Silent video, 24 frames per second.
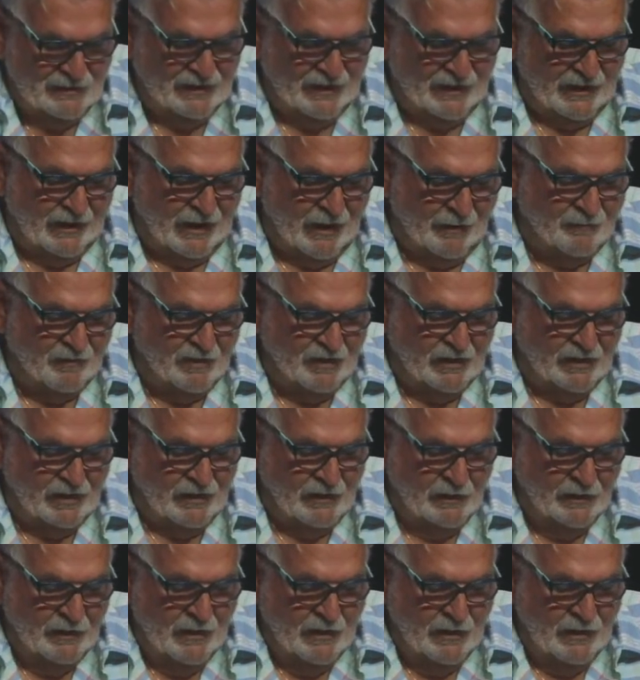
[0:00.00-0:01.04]
Look at it, I'm going
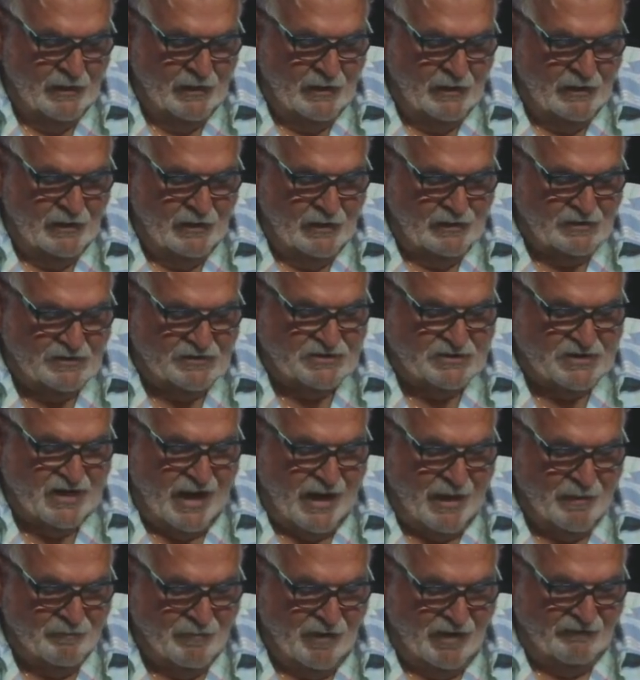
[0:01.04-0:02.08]
to
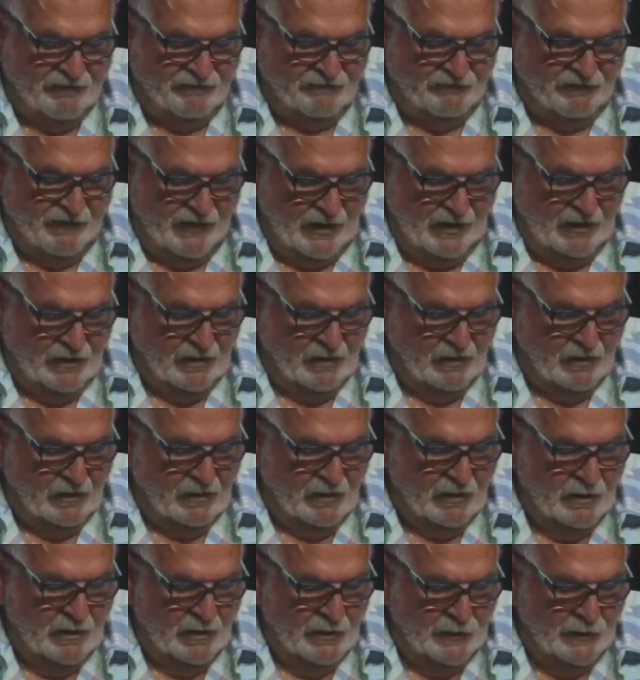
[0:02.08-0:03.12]
snap my
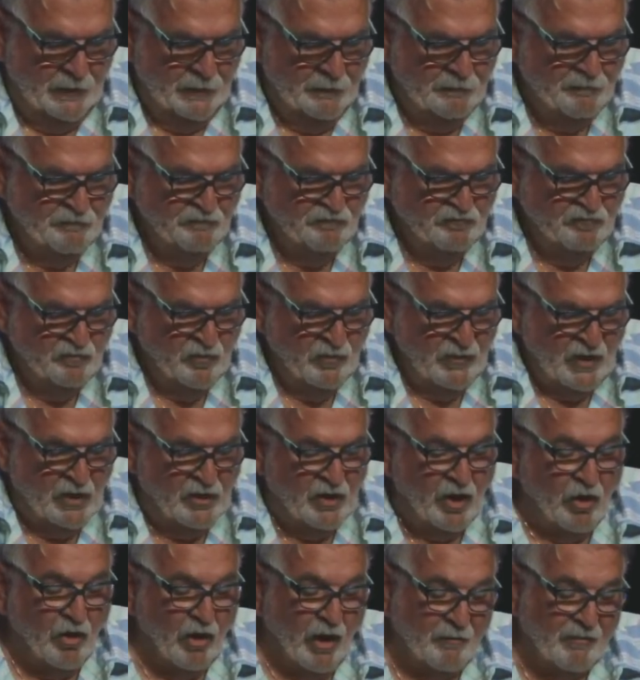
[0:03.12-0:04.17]
finger.
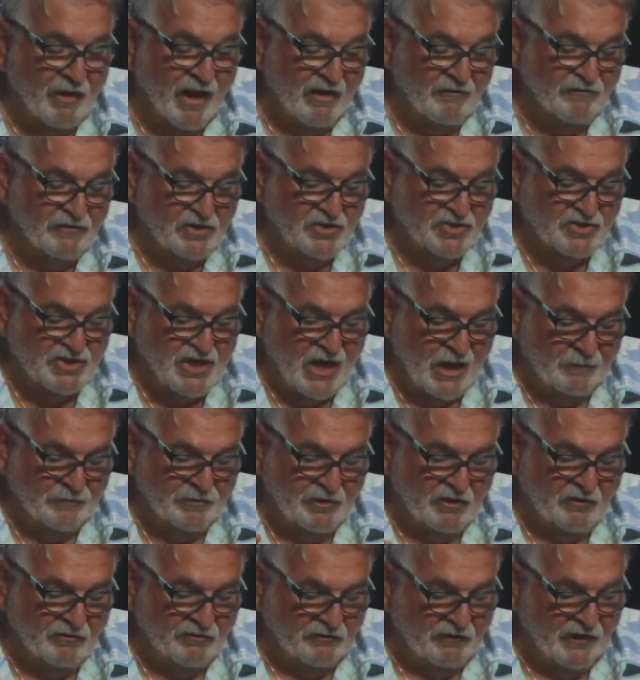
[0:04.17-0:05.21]
No, I'm going to have you
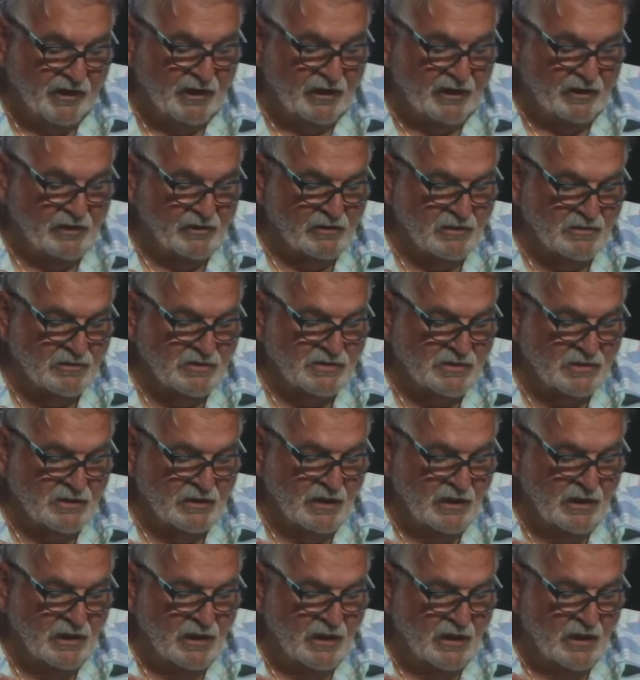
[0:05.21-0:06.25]
snap your fingers
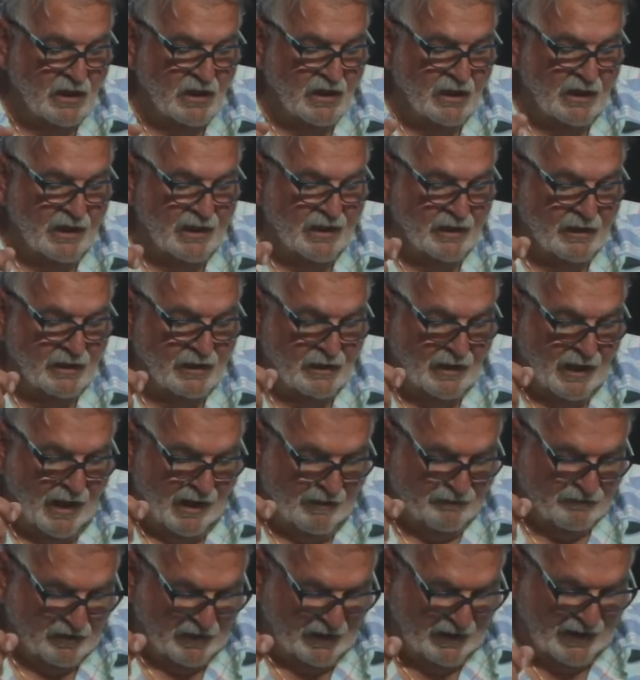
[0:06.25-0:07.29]

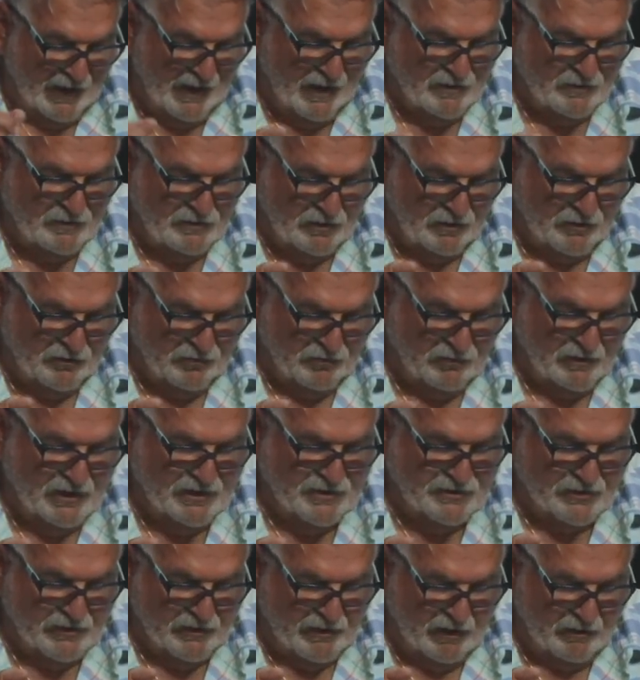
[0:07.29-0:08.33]
after I count to
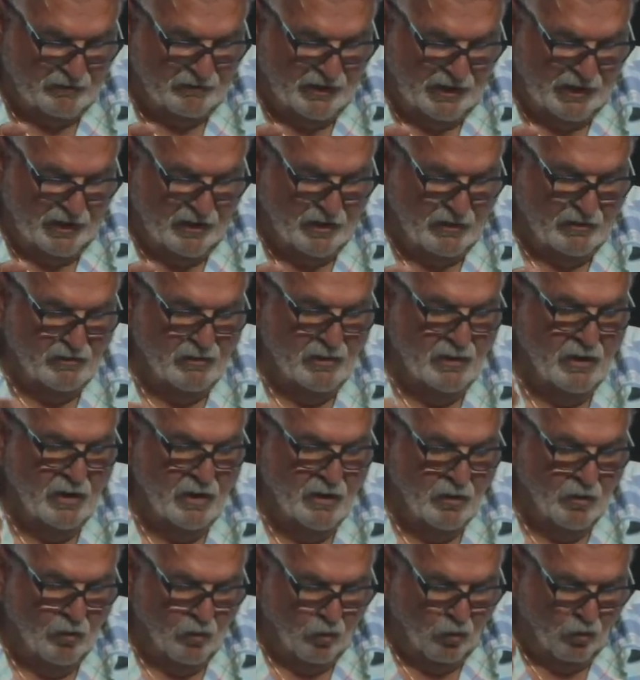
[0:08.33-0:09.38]
three. So here we go.
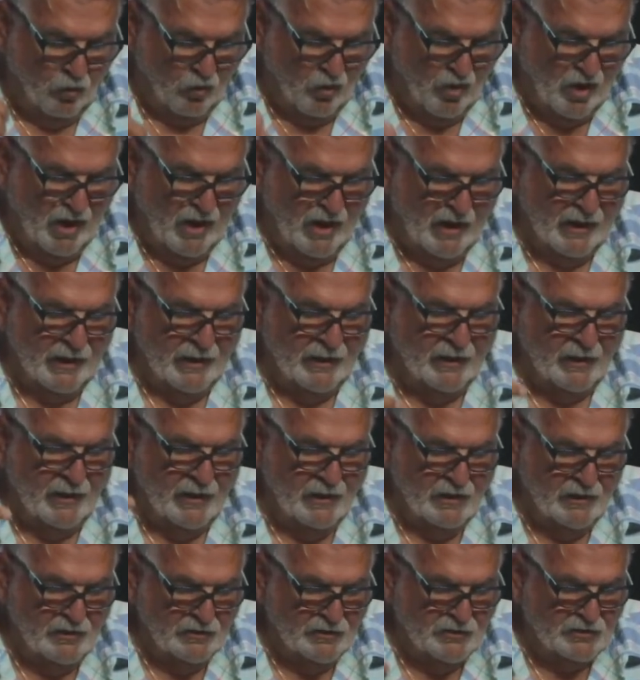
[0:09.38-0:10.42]

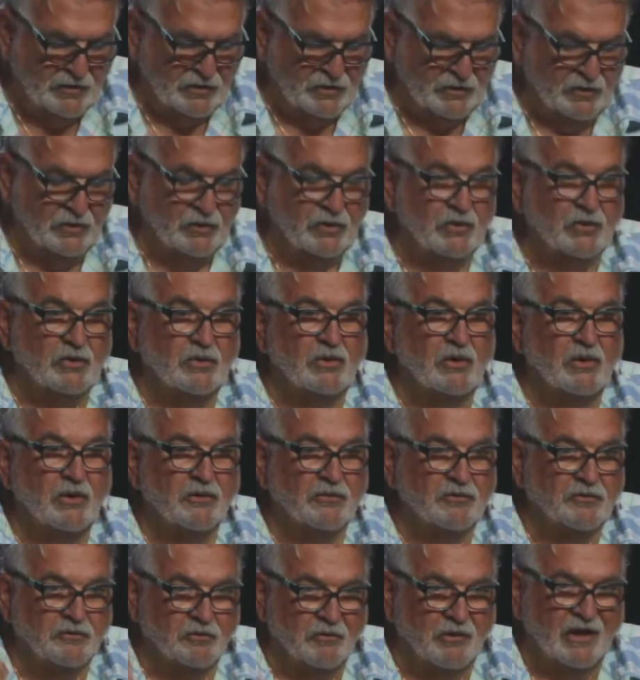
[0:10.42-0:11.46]
1, 2,
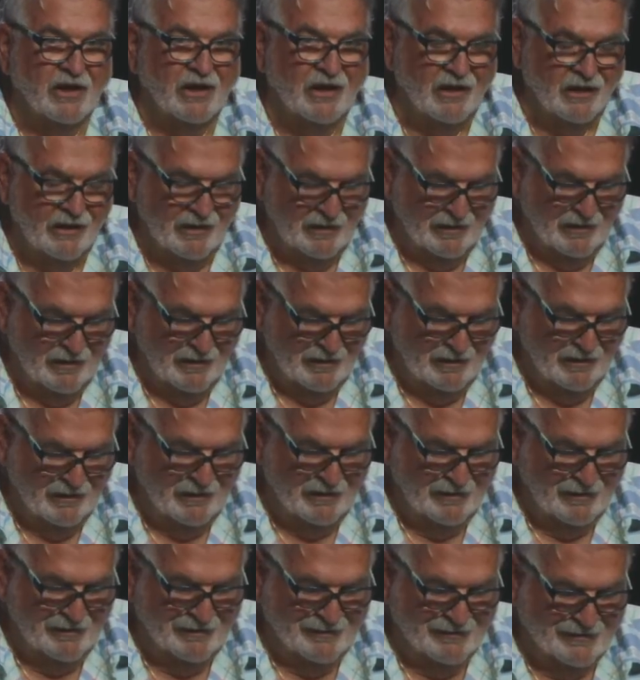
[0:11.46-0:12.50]
3.
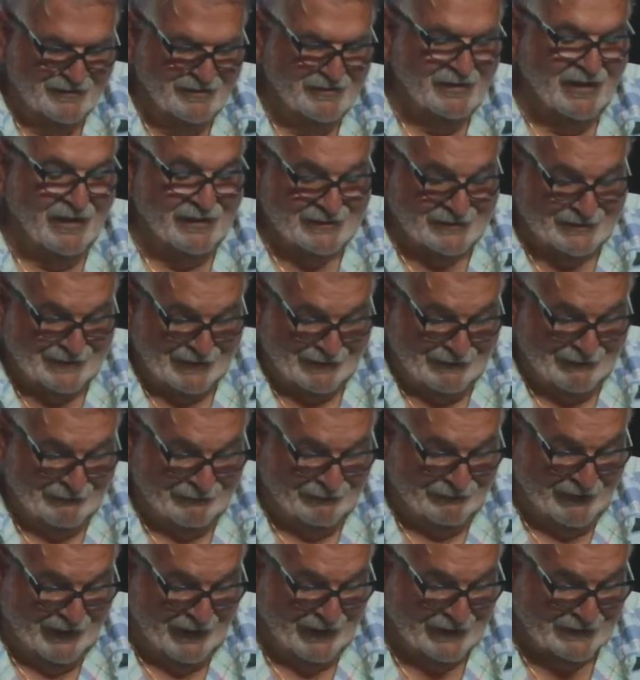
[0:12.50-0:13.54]
That's how
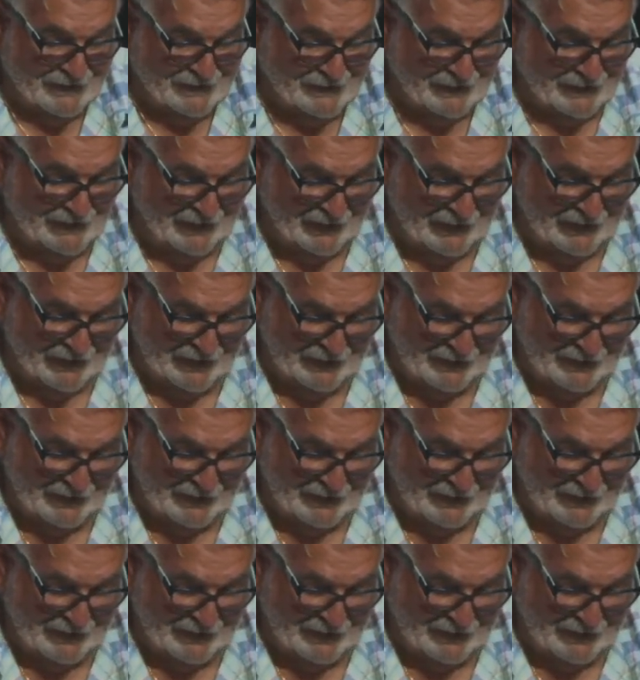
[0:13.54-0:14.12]
fast it